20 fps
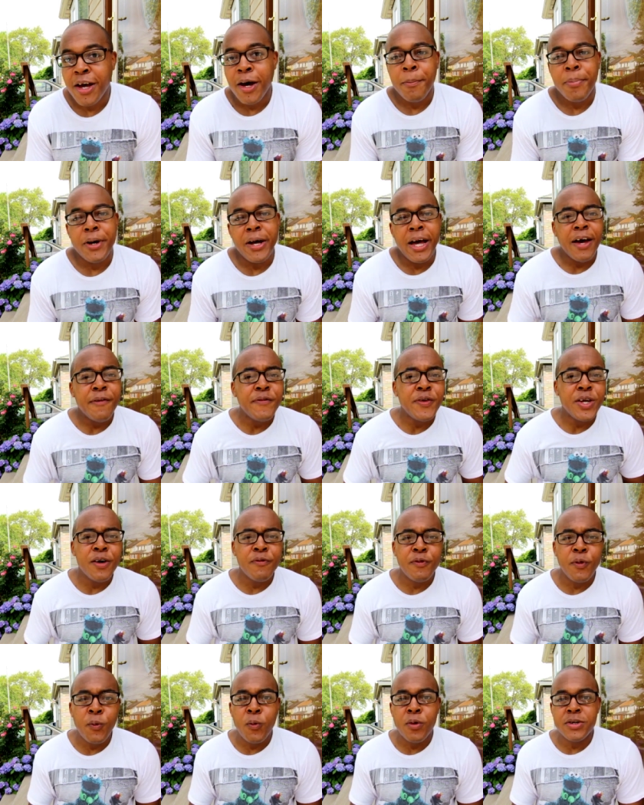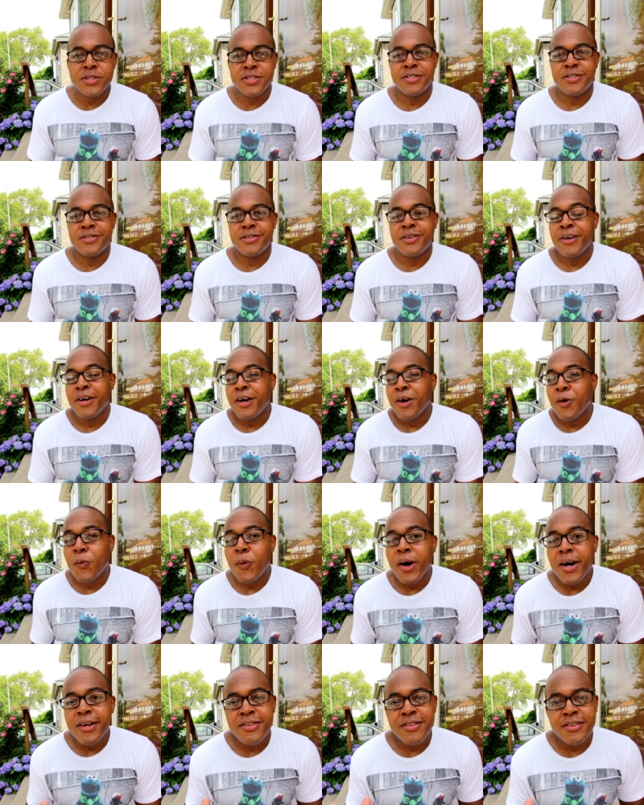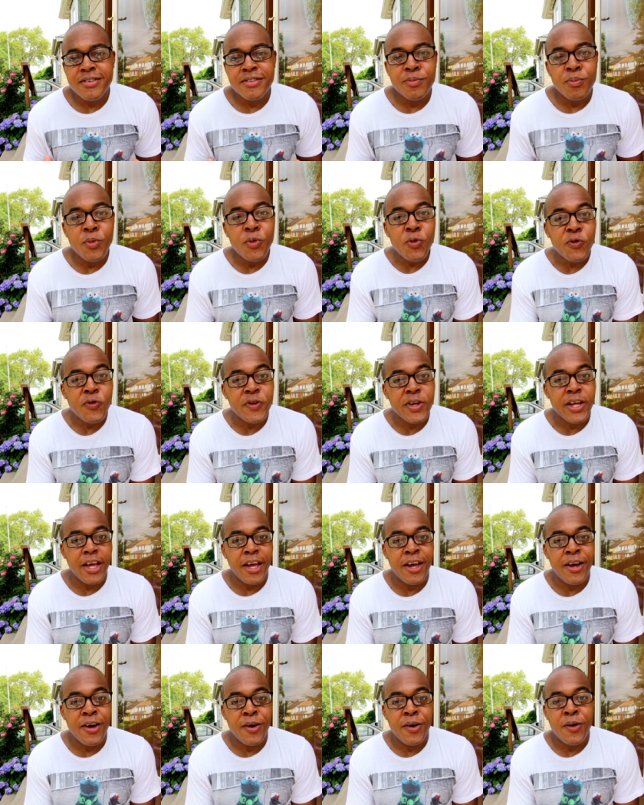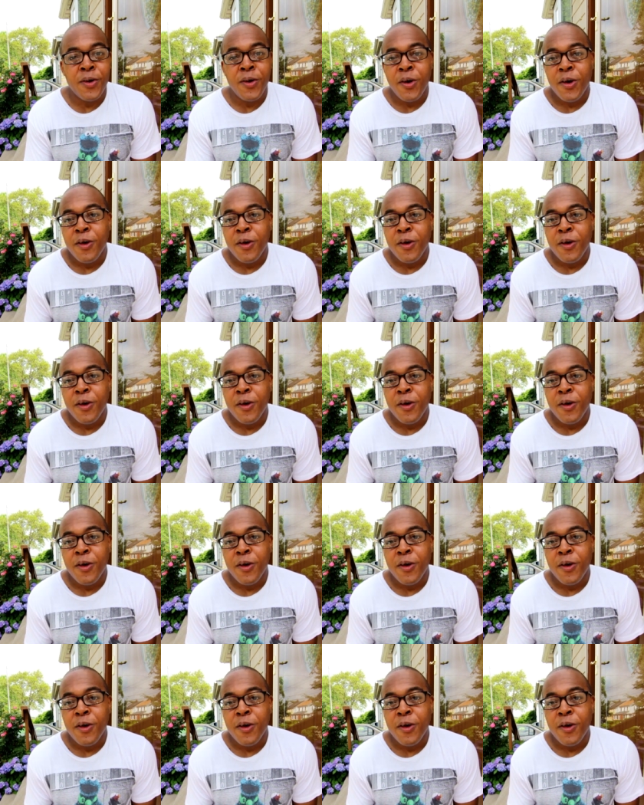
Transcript: But have you ever wondered, why does moving air